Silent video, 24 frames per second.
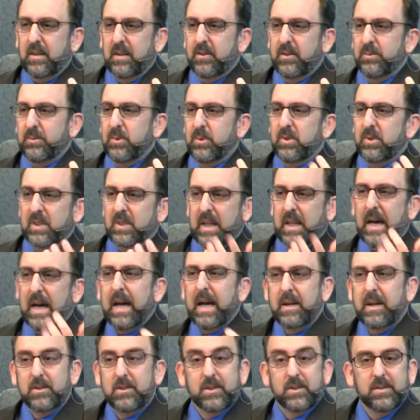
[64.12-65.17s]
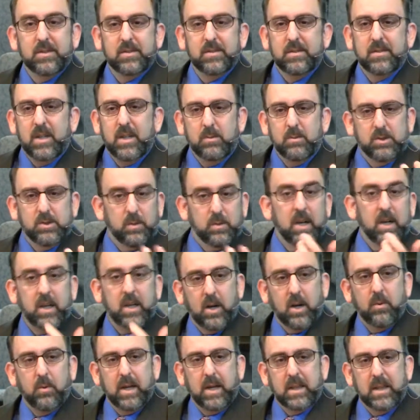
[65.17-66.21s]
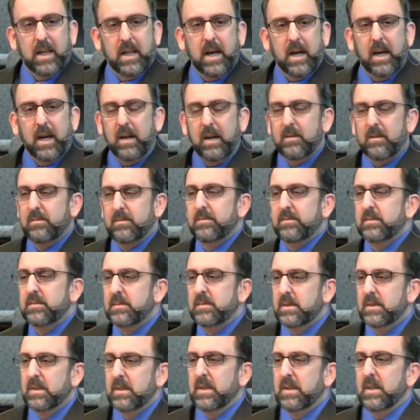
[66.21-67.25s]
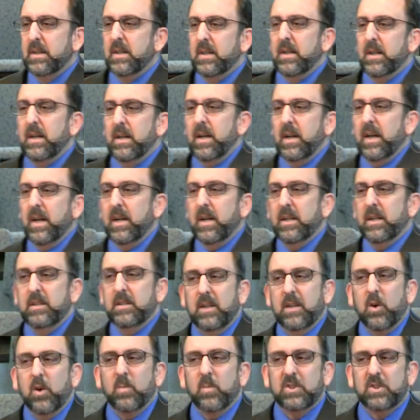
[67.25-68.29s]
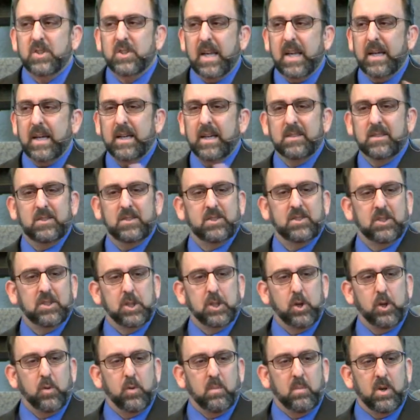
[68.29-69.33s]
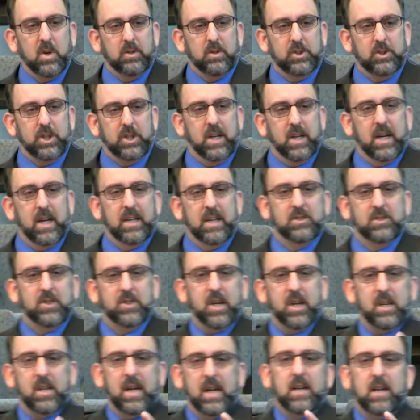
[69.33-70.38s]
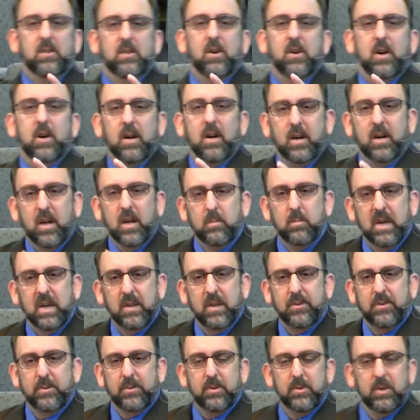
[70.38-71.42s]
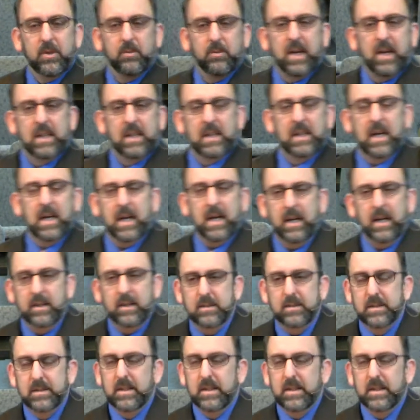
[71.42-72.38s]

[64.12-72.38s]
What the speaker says: through the light. He was running a red light. And almost like in slow motion, I saw that car coming through the red light,